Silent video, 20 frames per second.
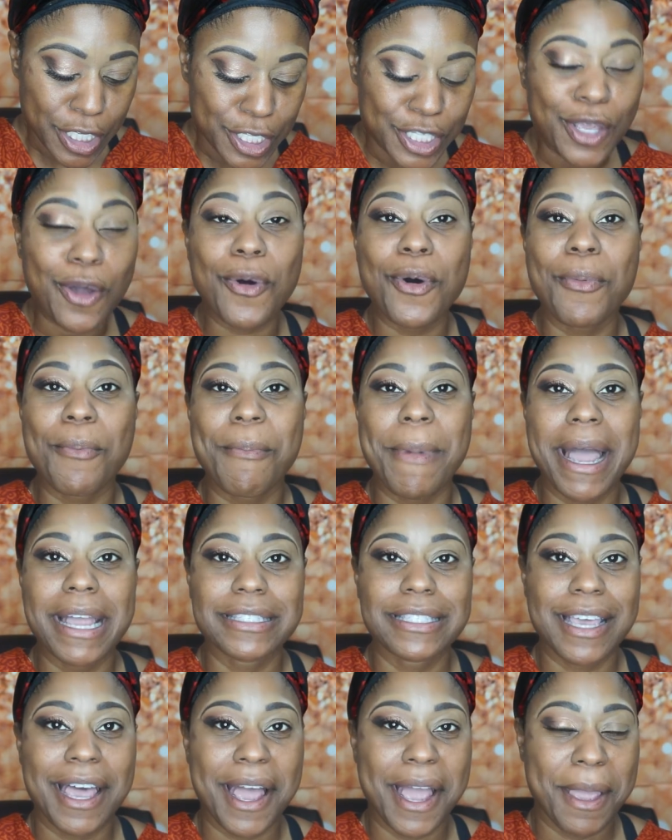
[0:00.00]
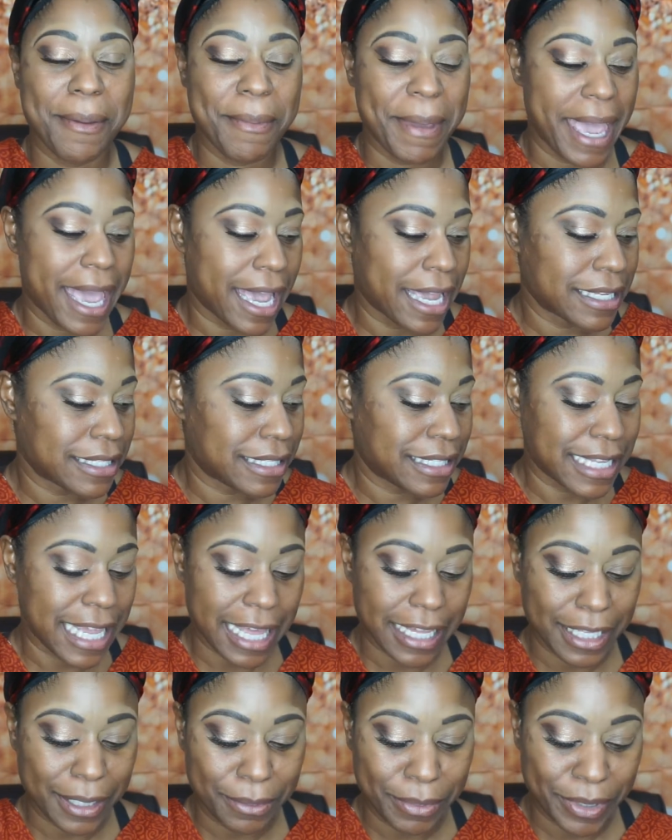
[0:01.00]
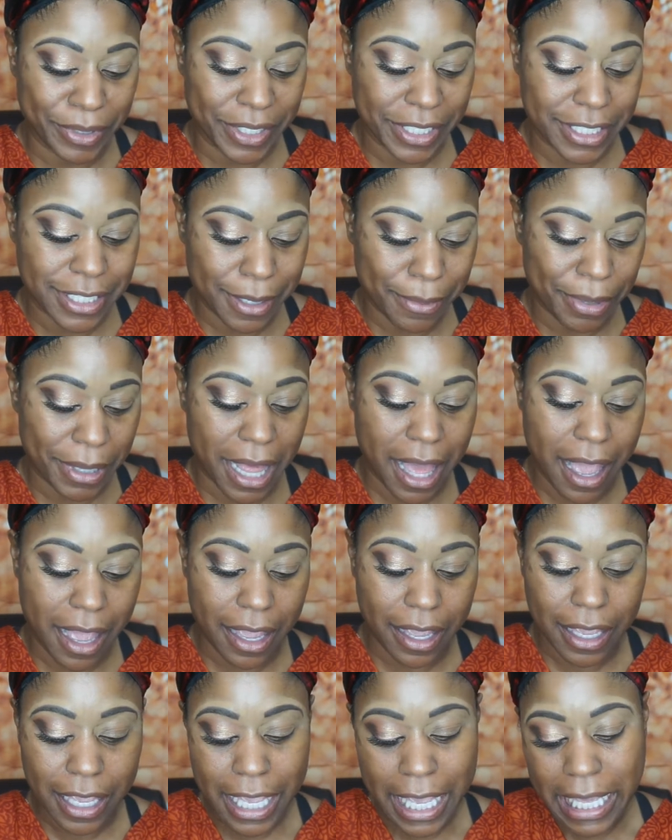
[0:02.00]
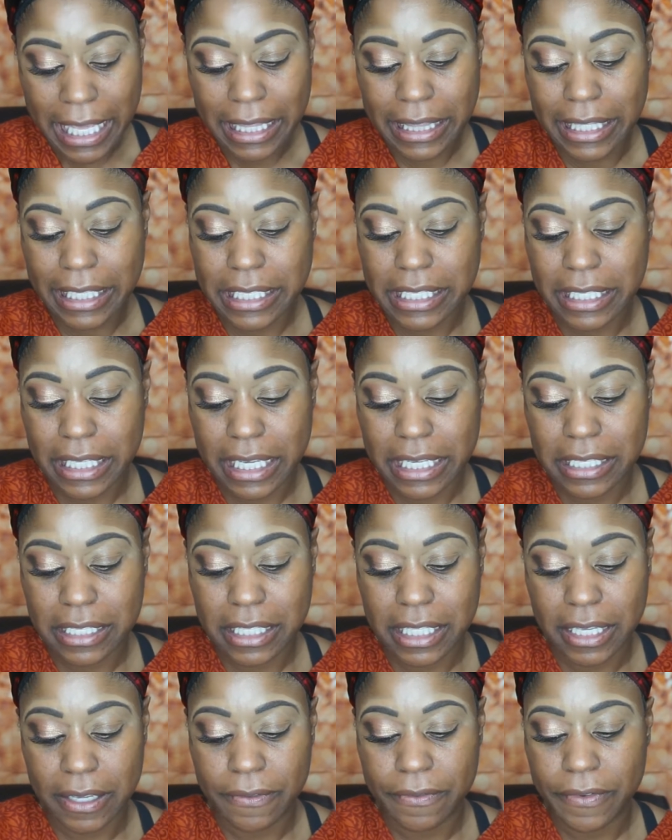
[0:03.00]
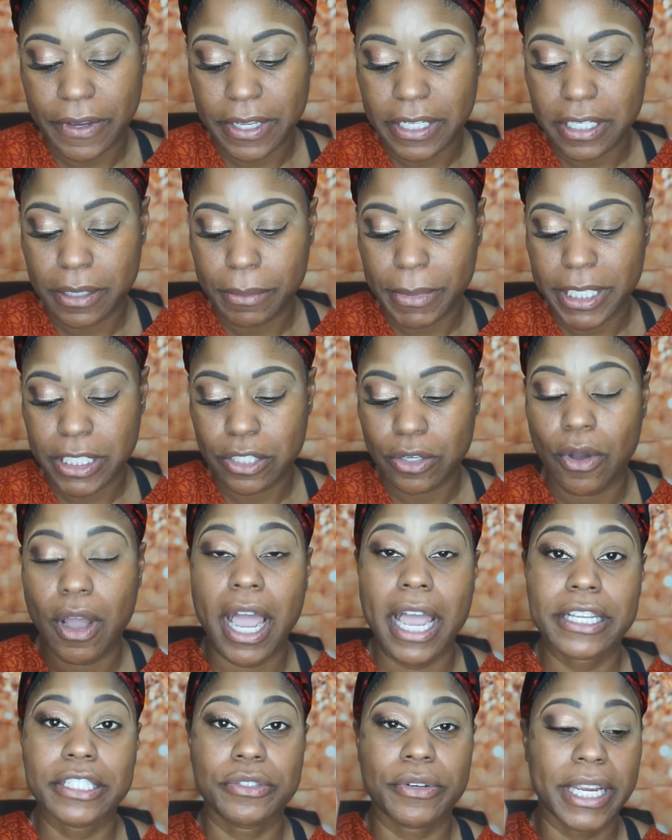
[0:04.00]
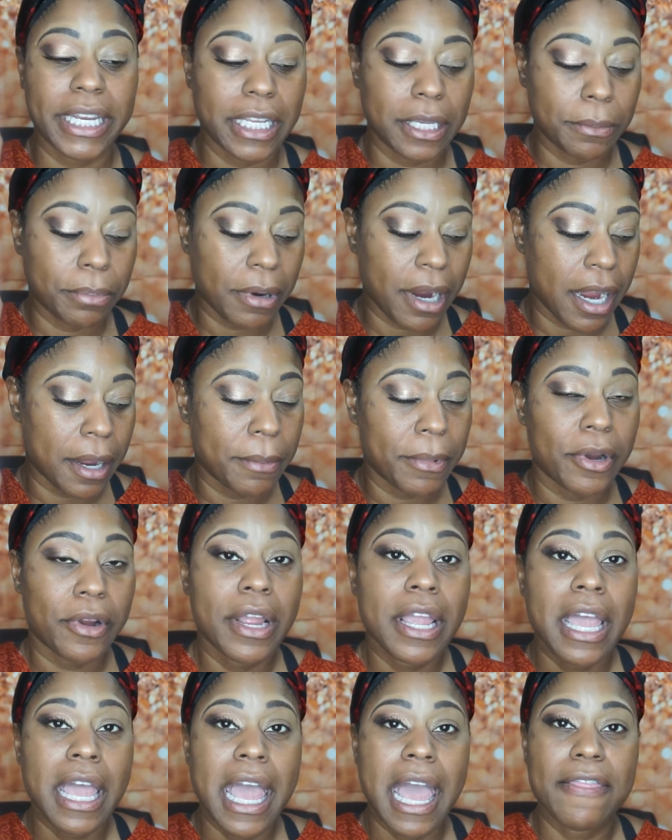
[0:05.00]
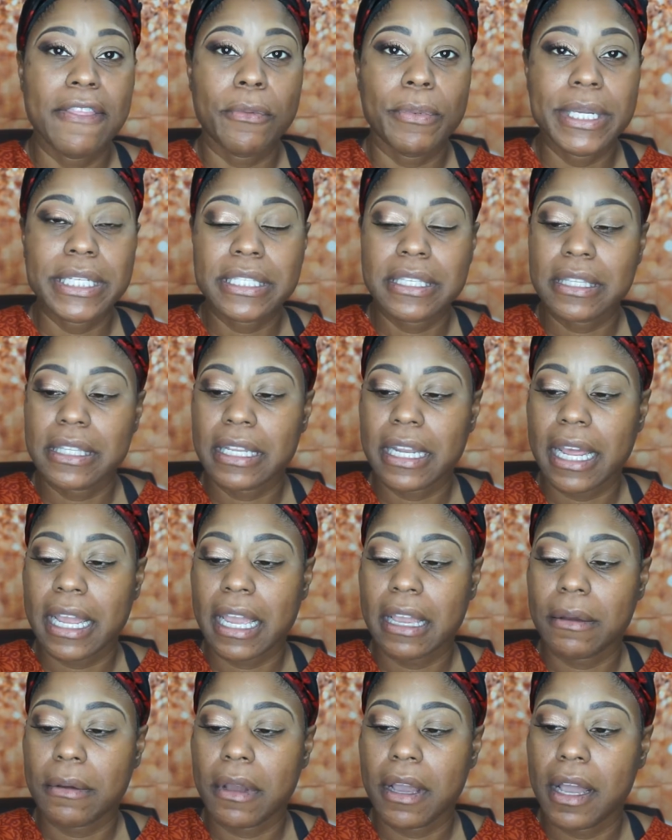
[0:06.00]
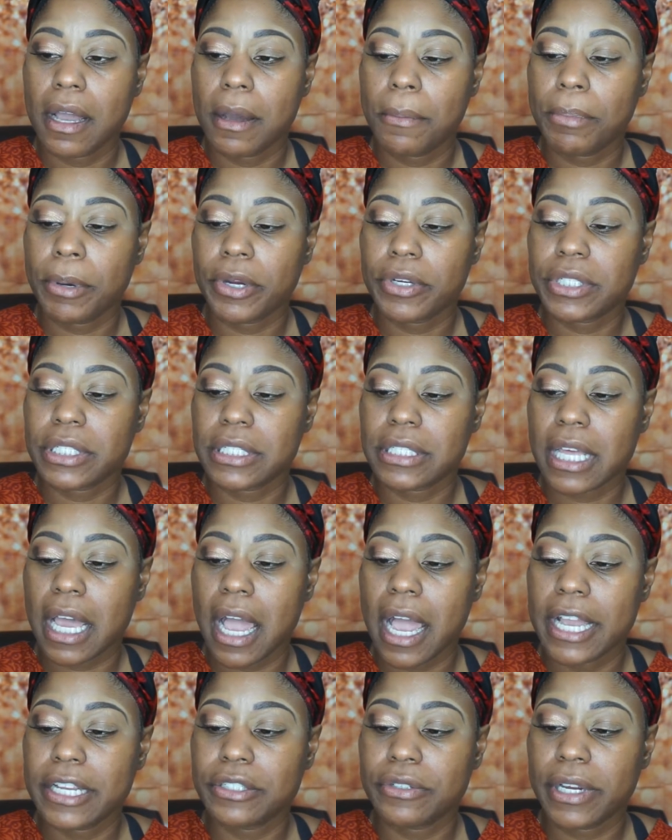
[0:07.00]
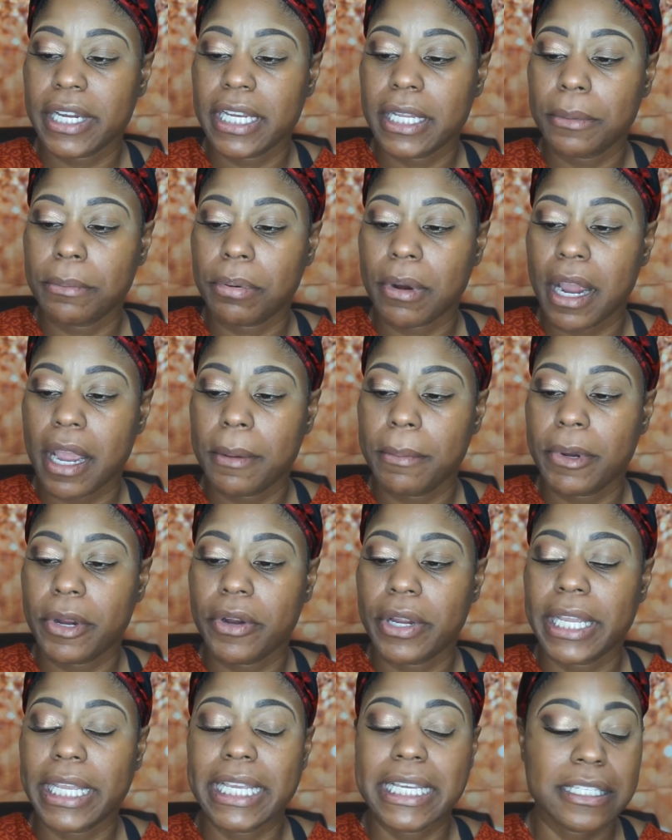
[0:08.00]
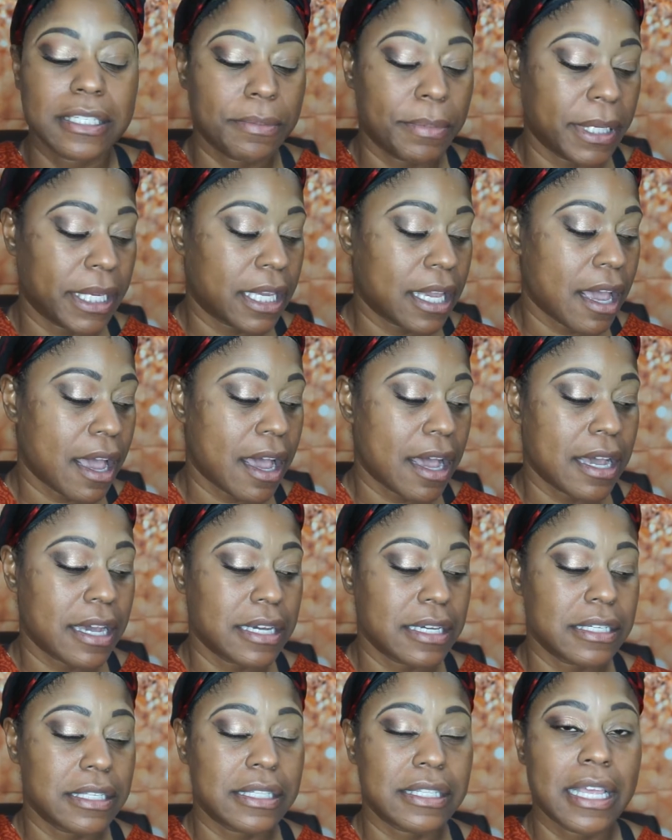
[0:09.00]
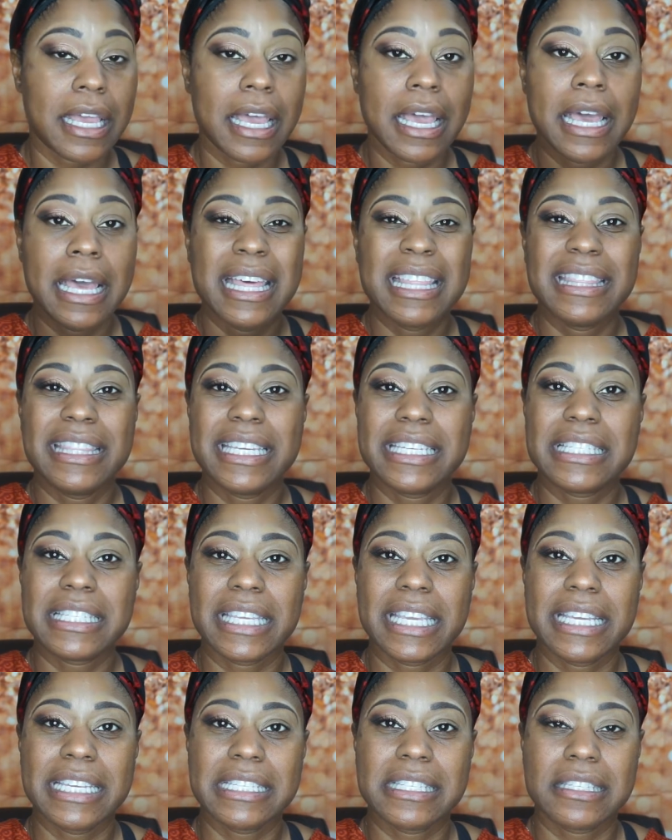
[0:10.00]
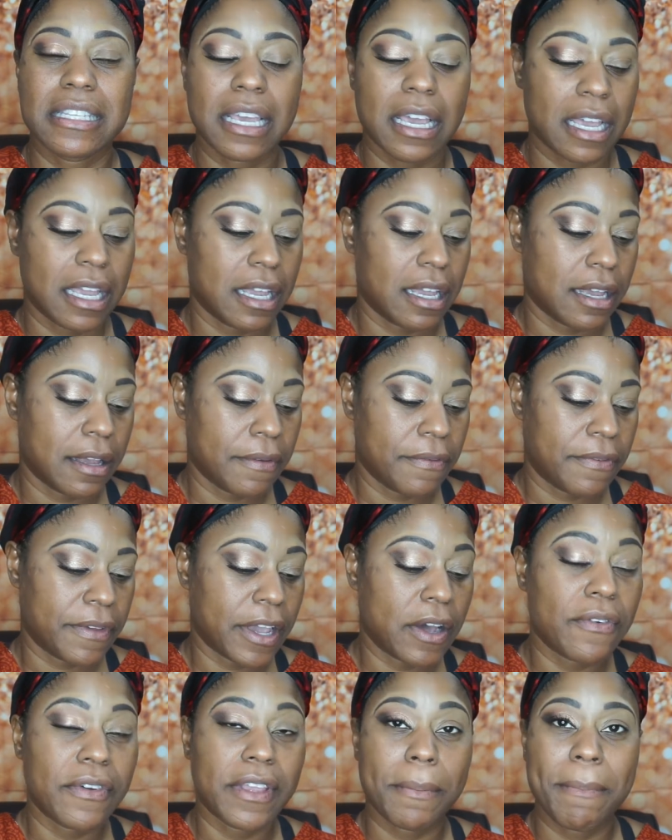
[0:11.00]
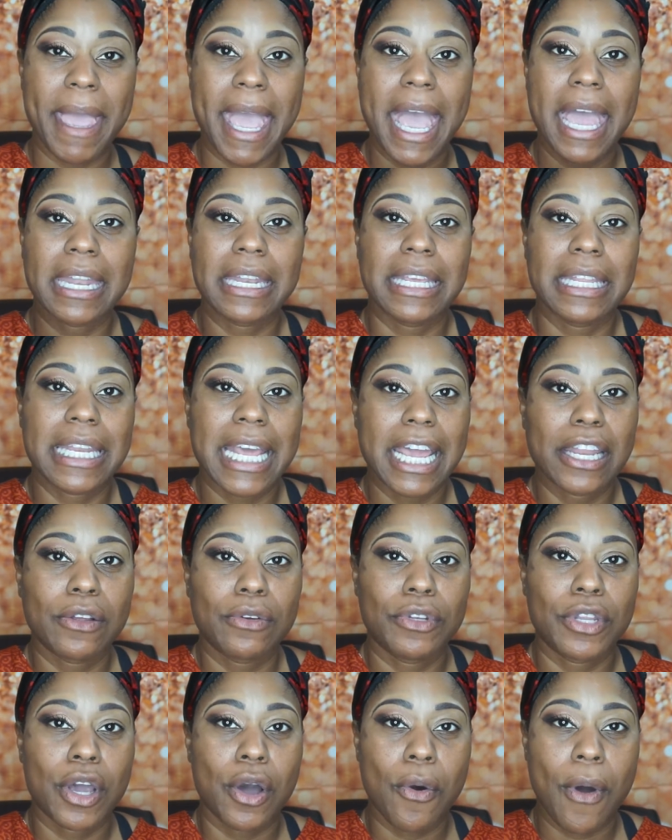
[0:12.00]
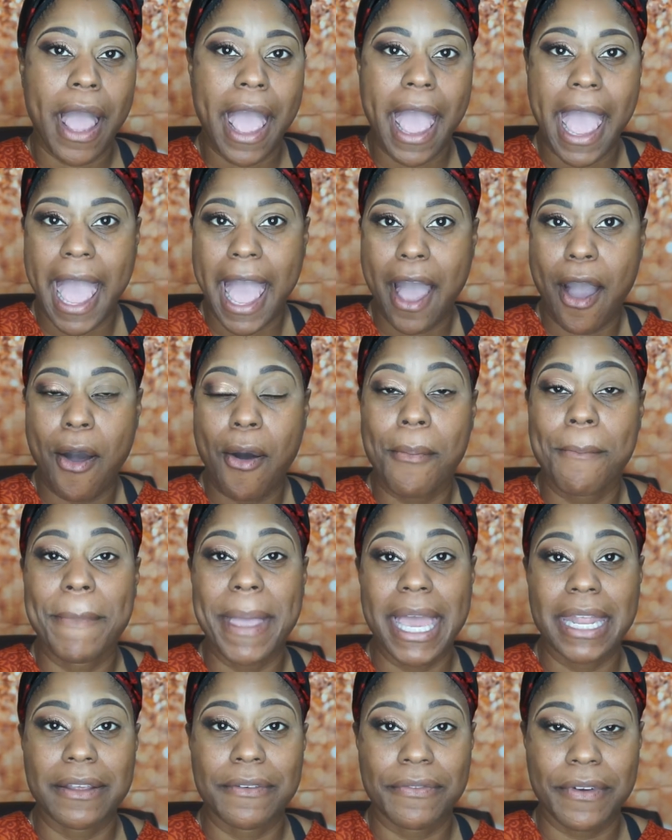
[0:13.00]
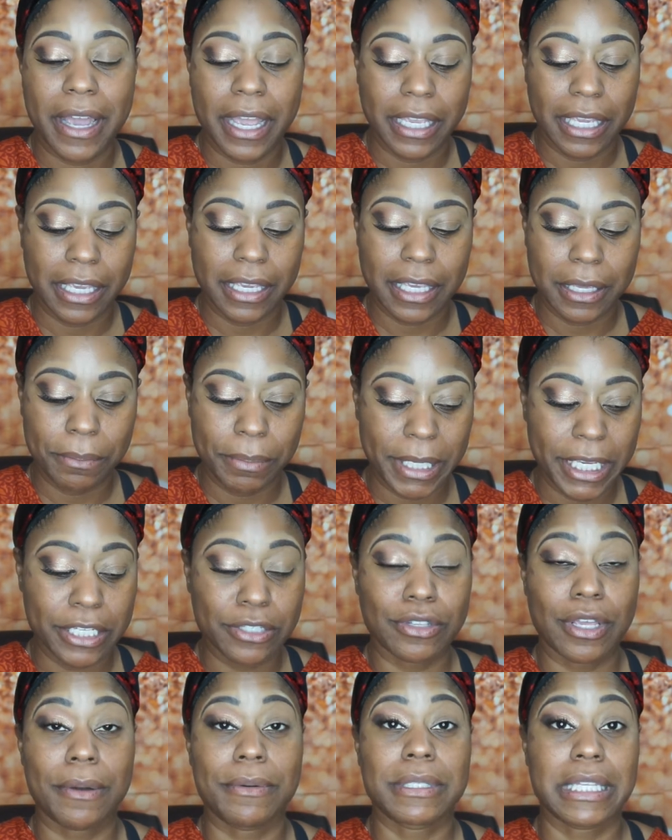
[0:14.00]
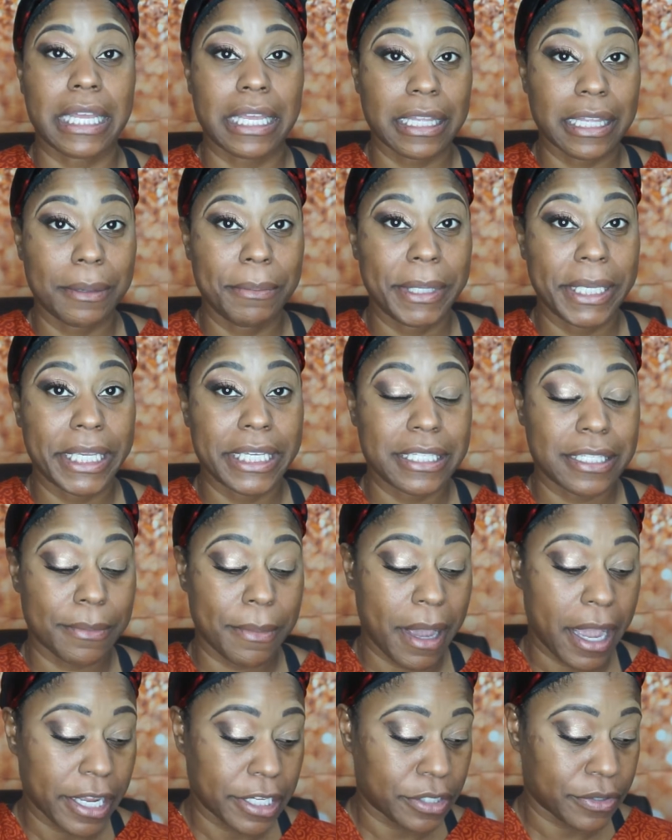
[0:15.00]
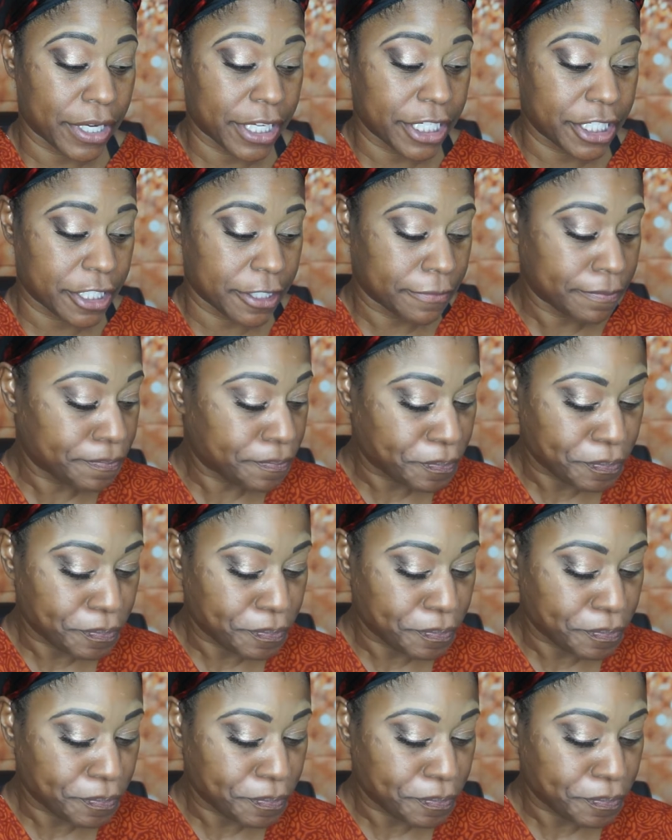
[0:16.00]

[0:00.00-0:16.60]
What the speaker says: So my time at Sally Beauty Supply. This is the Fundamental Hydrating Primer. And the reason that I purchased a hydrating primer is because this is a velvet matte and I don't know how mattifying it could be. So I was like, let me get some hydration.